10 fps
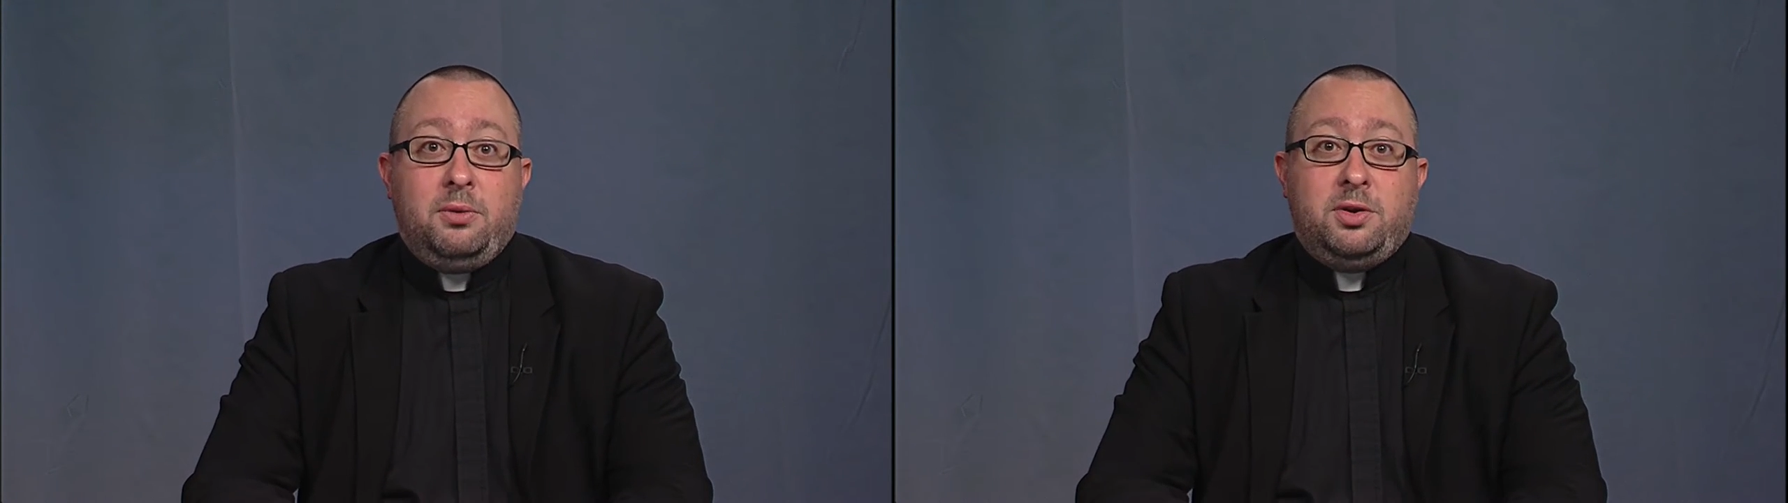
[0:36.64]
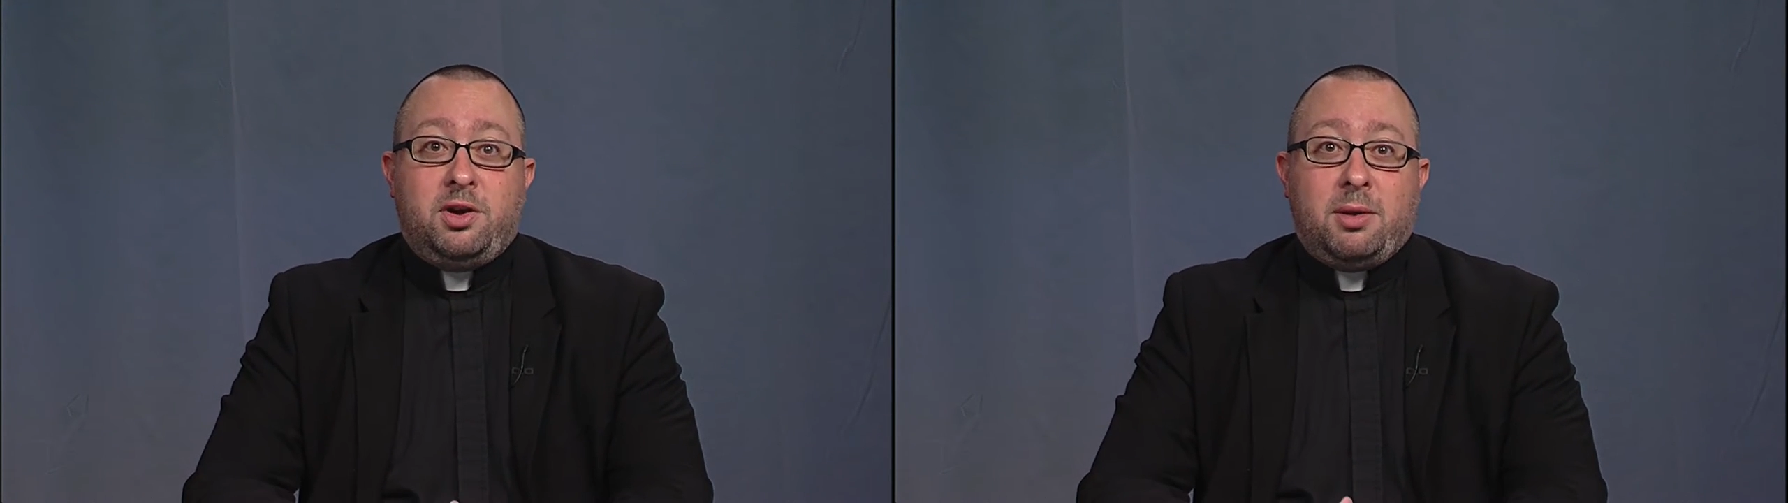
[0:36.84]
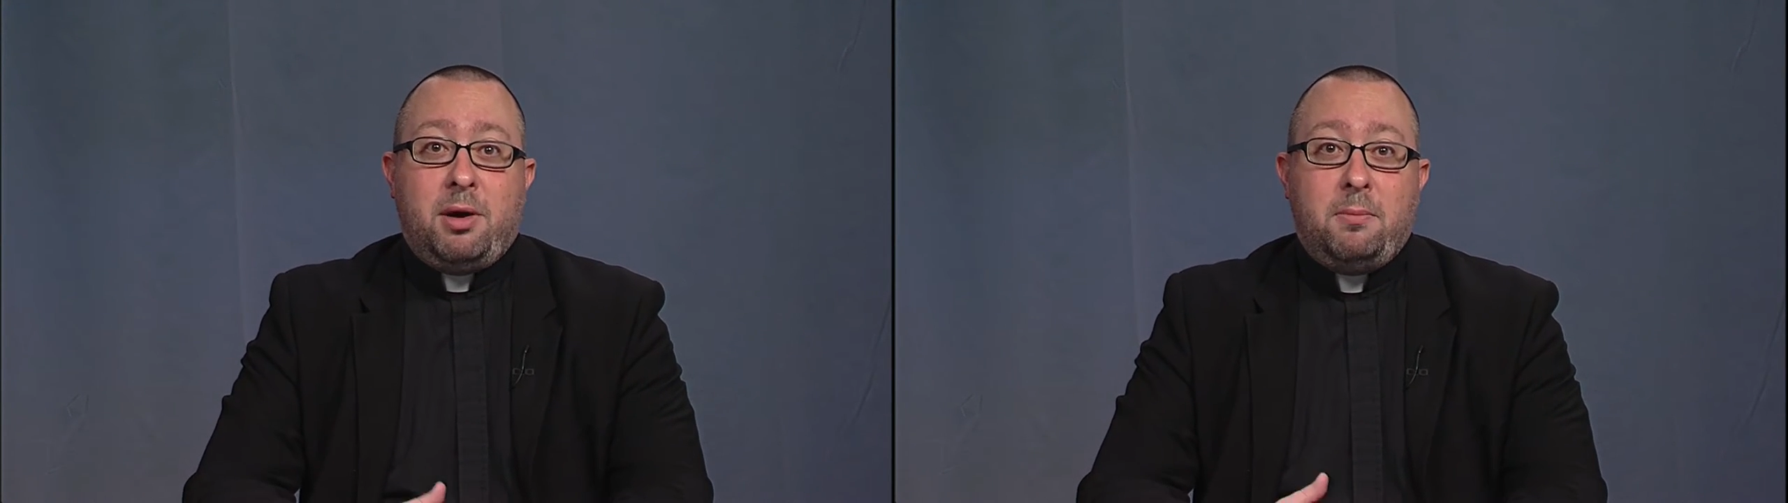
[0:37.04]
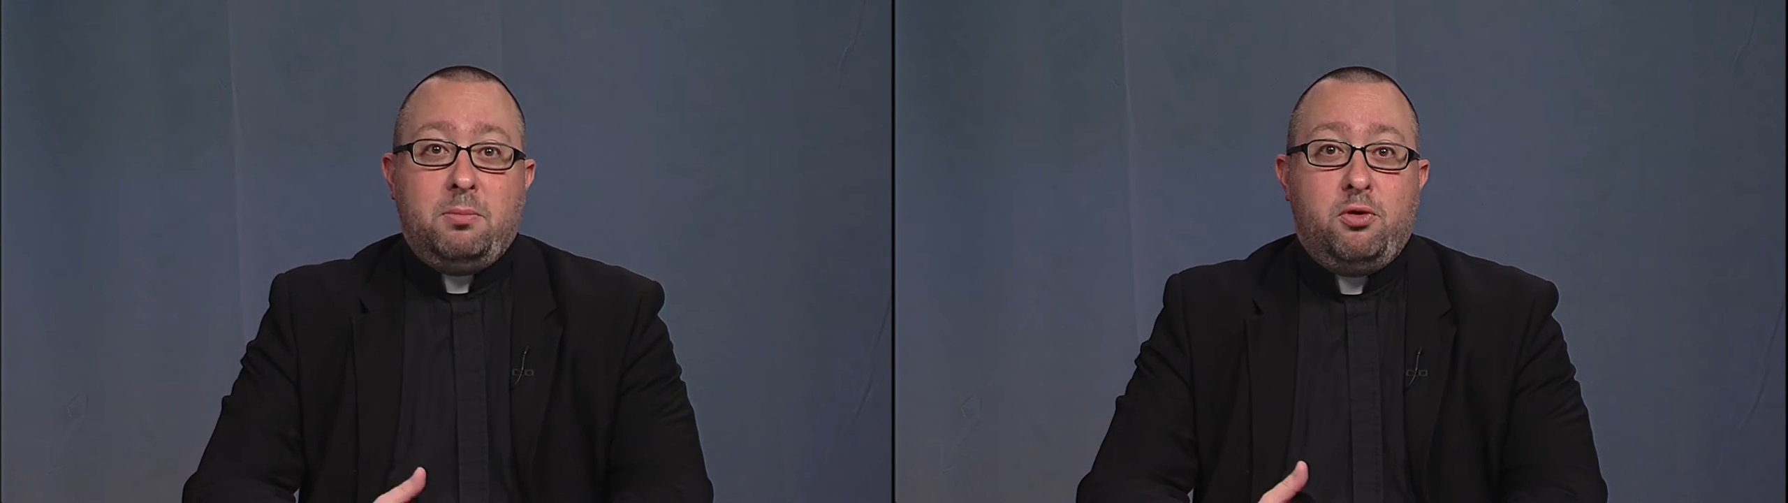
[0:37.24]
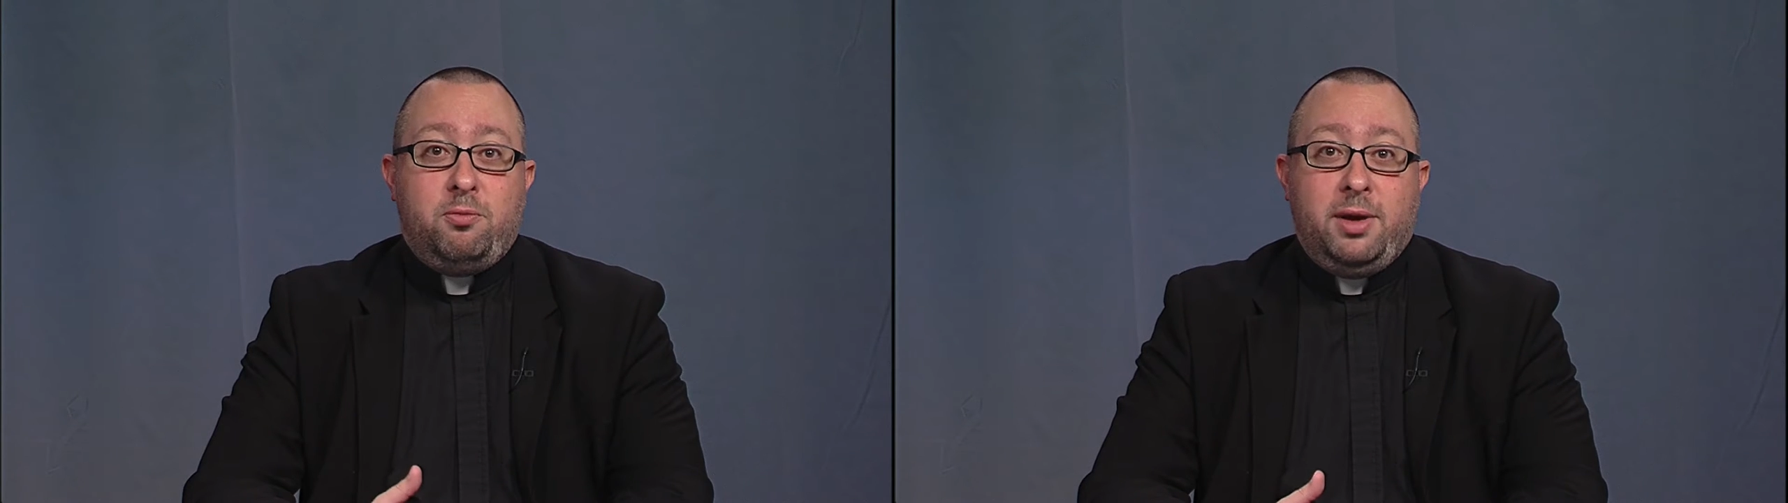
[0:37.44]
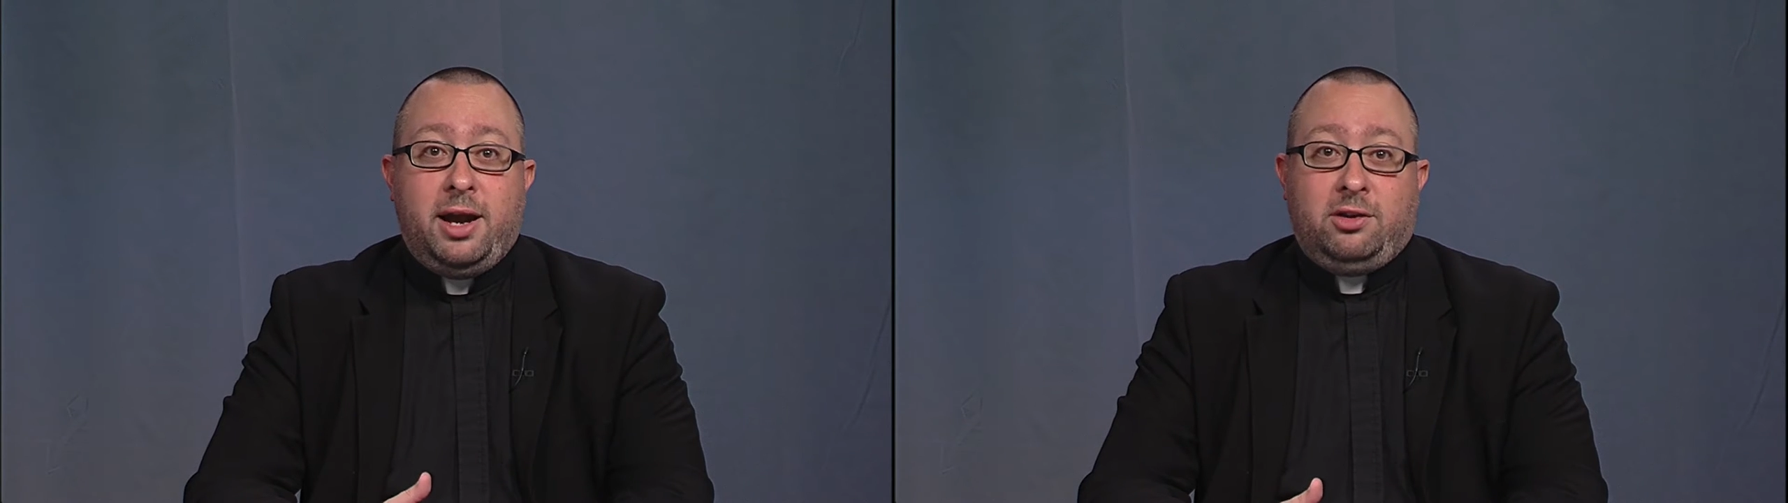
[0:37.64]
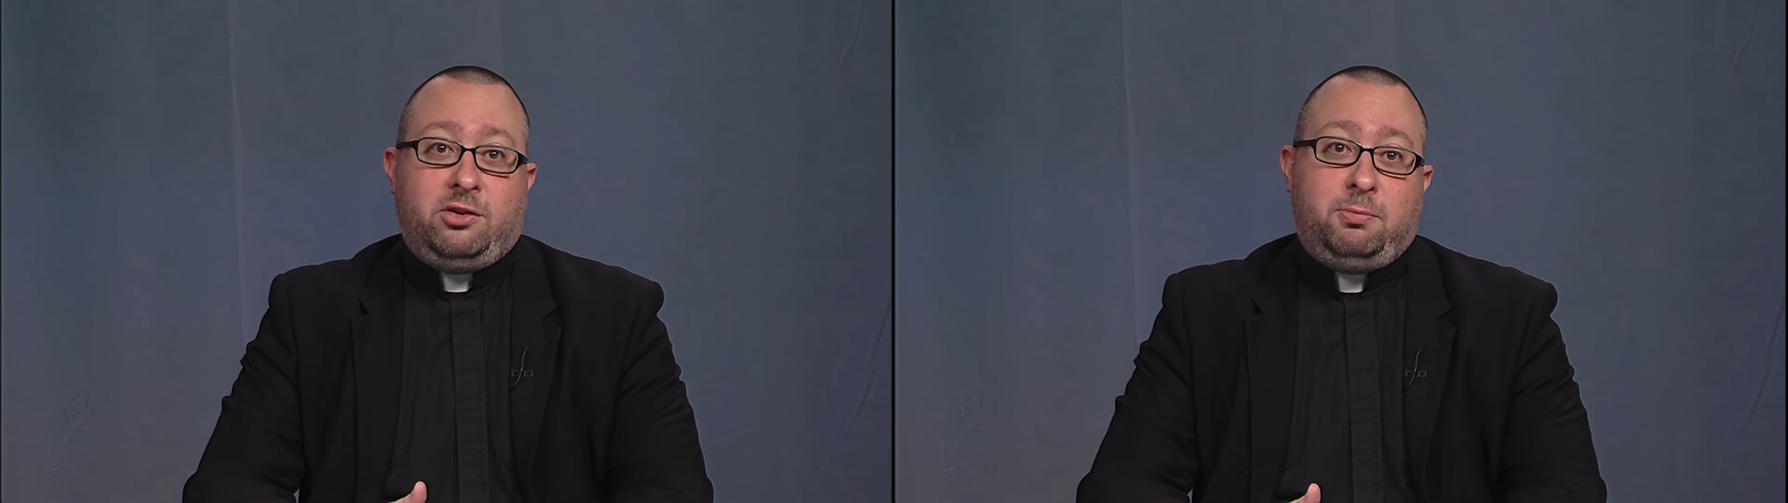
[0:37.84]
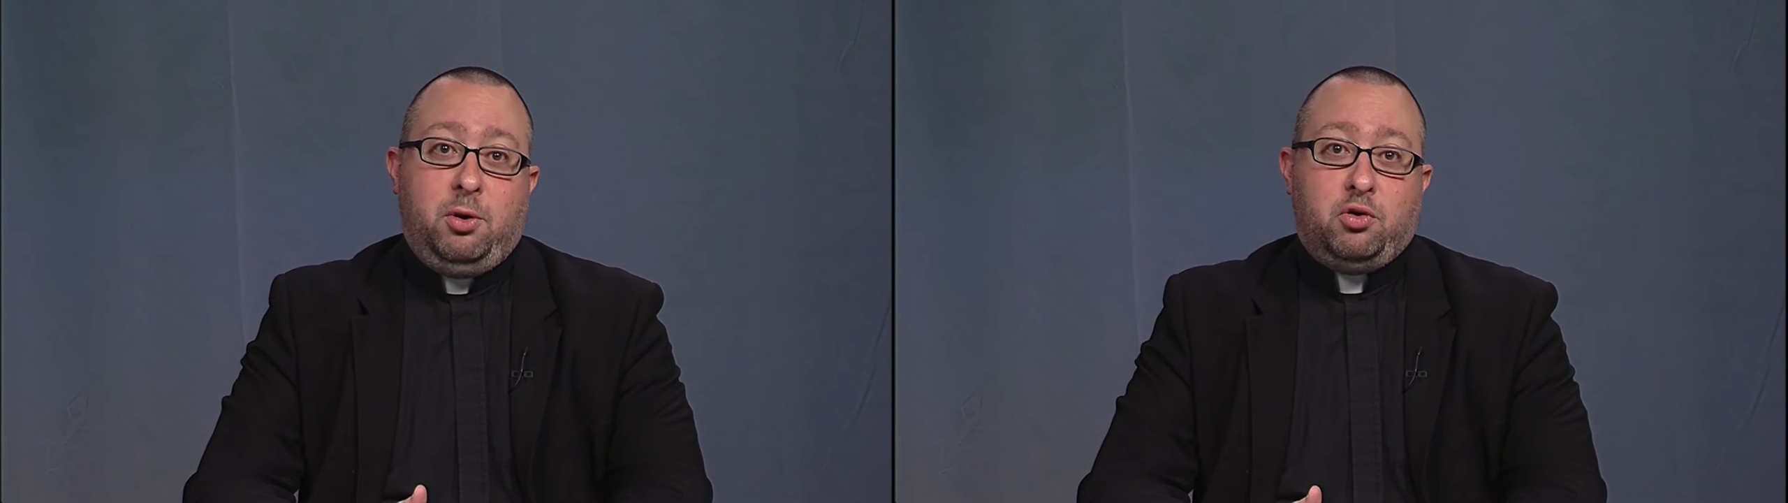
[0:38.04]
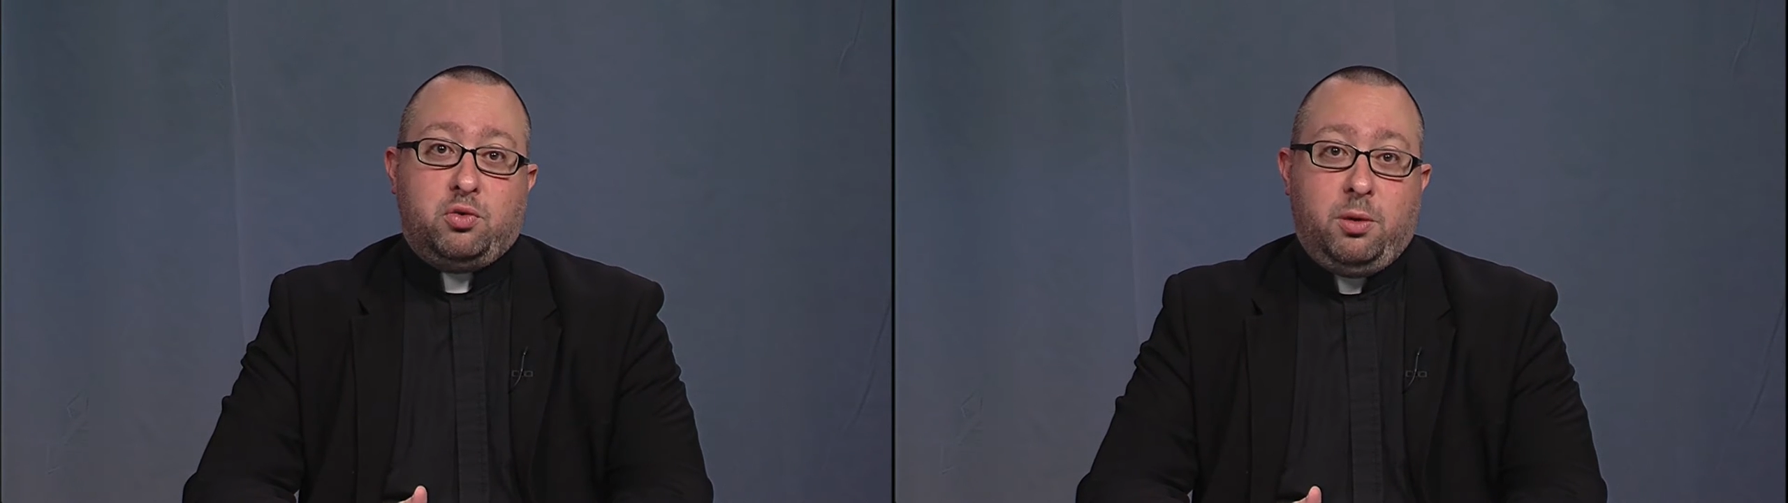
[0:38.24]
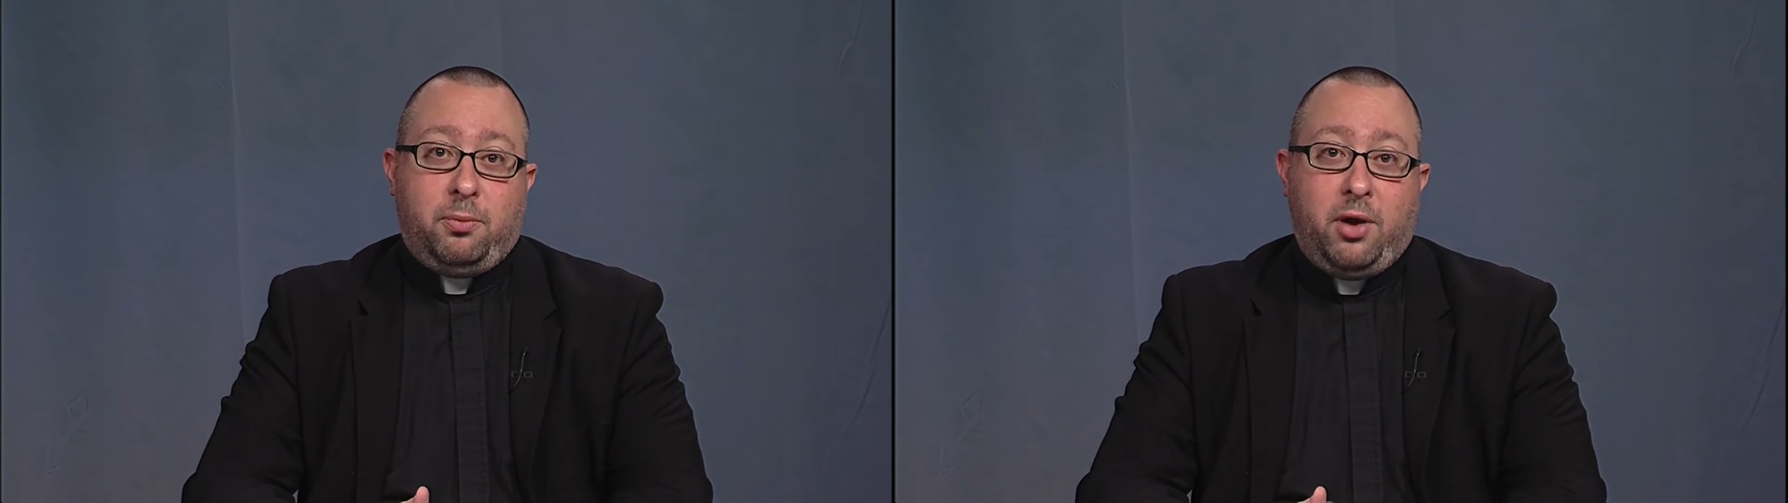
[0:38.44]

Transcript: We talk about movement as a spiritual